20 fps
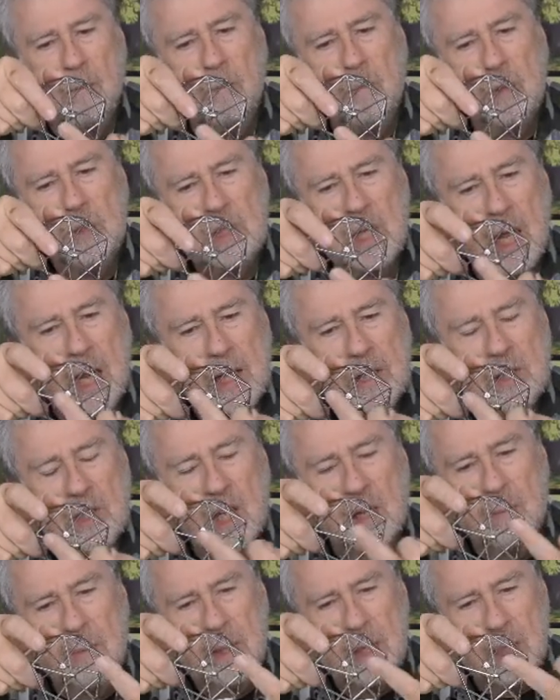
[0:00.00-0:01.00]
sides
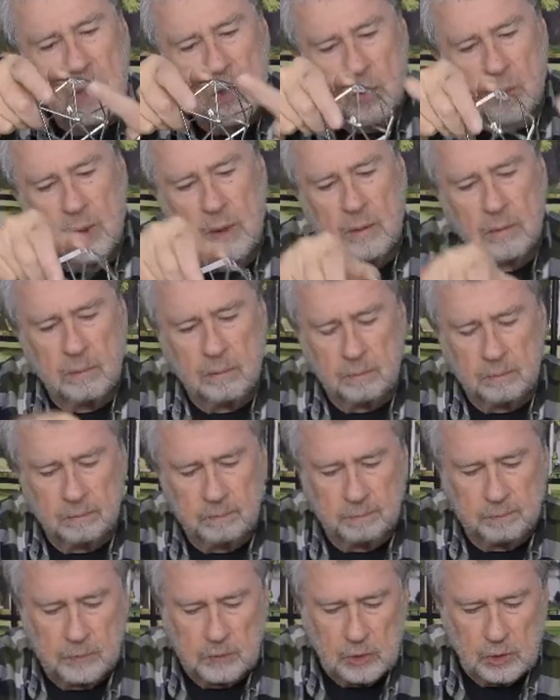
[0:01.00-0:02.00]
coming into it.
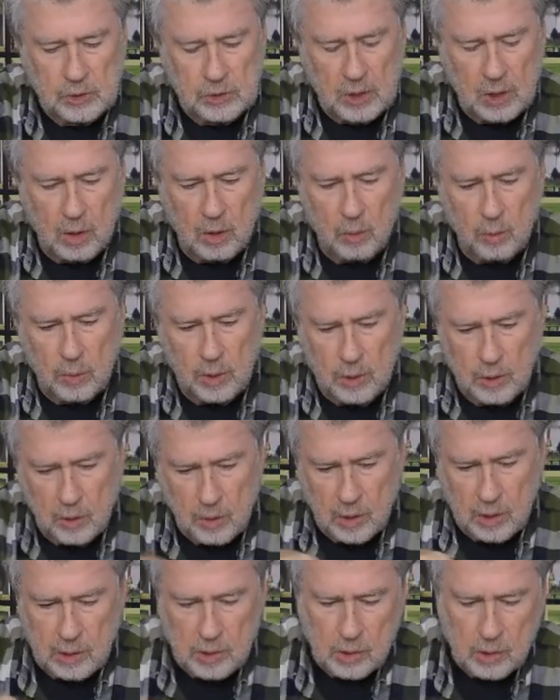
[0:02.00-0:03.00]
So we're
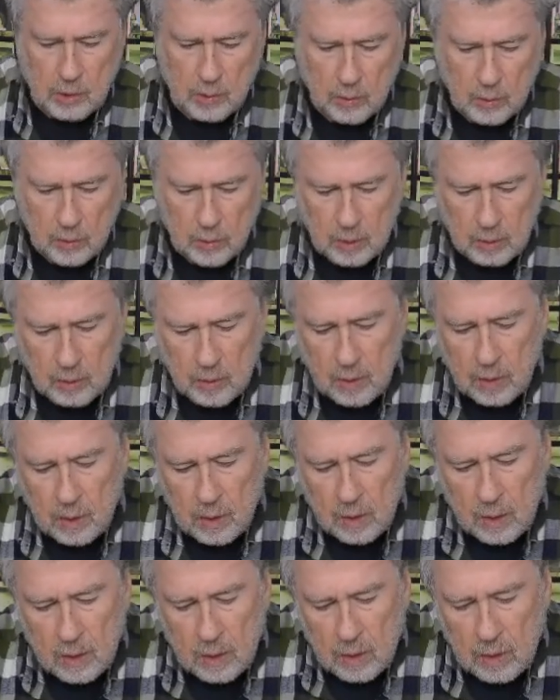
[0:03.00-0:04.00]
going to
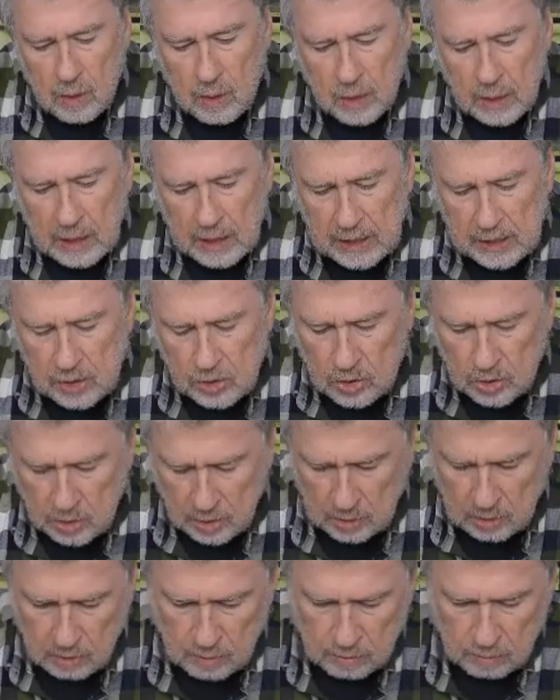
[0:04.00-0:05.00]

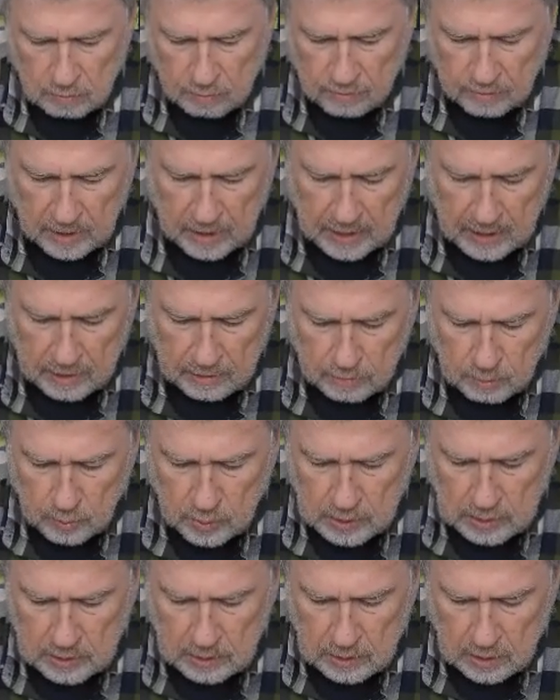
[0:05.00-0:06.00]
insert 5.
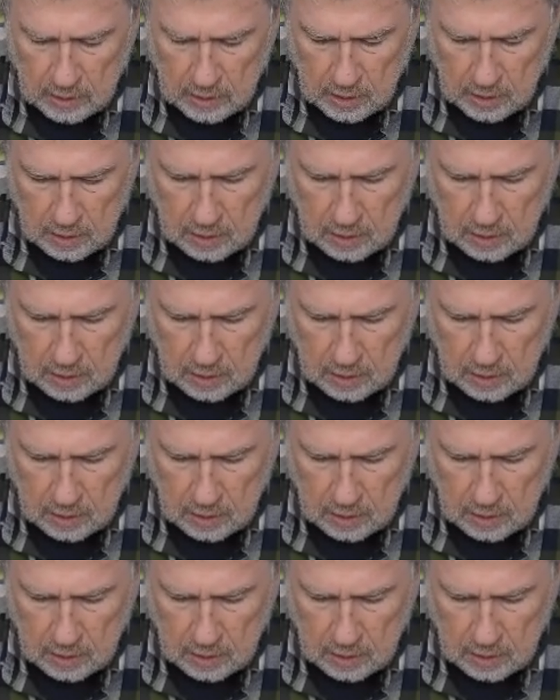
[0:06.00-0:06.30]
1,